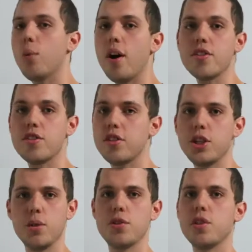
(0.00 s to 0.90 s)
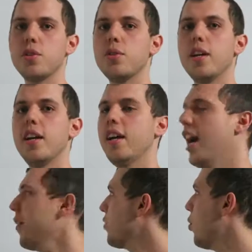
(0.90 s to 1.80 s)
wants to use you,
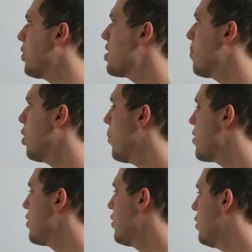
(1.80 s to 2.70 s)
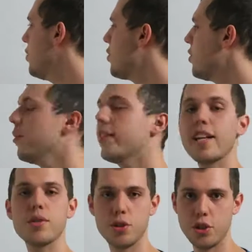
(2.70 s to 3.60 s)
however the Holy Spirit wants to use you,
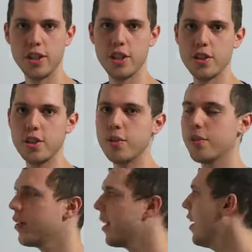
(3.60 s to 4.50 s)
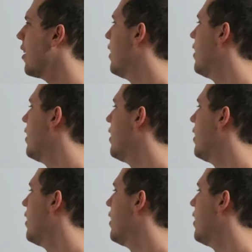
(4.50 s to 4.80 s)
that's what you're going to do. Okay?